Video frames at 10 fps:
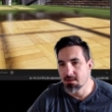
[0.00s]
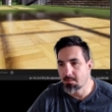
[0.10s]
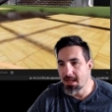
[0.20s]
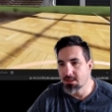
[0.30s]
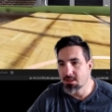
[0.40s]

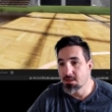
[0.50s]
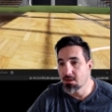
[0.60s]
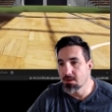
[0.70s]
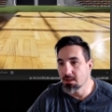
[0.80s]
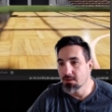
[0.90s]
Imagine
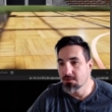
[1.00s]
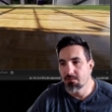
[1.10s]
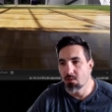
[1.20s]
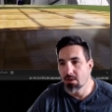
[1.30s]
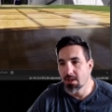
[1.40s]
doing this
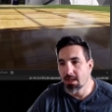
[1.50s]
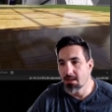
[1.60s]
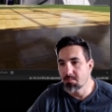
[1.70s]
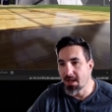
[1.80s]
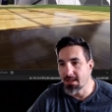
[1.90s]
for a
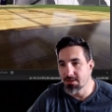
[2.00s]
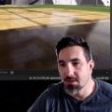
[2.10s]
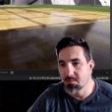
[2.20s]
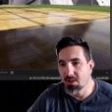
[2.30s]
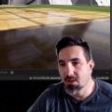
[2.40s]

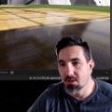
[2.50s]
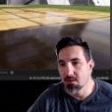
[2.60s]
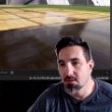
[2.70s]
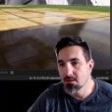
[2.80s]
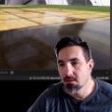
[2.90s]

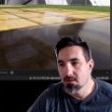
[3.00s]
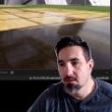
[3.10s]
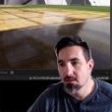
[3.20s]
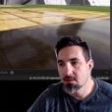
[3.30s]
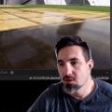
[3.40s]
basketball
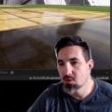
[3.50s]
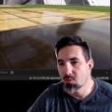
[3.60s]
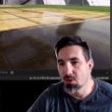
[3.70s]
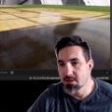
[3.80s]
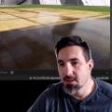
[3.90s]

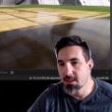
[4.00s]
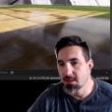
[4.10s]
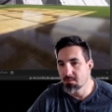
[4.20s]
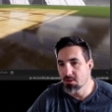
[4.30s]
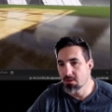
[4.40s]
sports
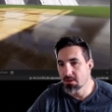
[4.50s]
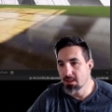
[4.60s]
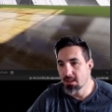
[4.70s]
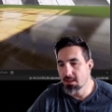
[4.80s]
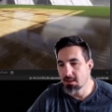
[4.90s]
team or
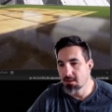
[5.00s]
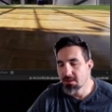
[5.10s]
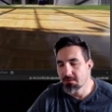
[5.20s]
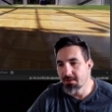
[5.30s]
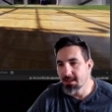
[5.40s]
a,
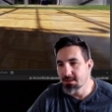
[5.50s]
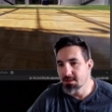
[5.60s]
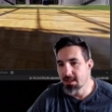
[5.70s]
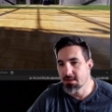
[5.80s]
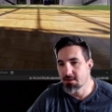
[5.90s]
a fan
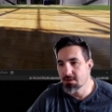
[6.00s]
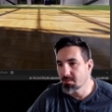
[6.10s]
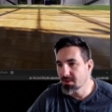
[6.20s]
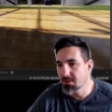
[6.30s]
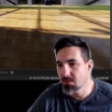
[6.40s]
site or
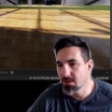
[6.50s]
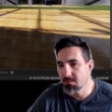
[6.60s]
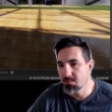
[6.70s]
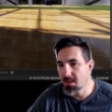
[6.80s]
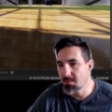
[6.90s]
something where
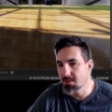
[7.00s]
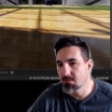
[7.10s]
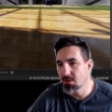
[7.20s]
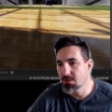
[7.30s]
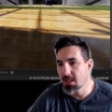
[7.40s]
maybe the
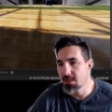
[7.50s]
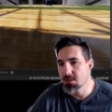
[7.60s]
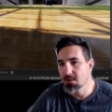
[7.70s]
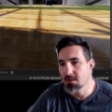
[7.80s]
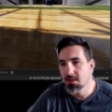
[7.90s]

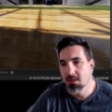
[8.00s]
rotation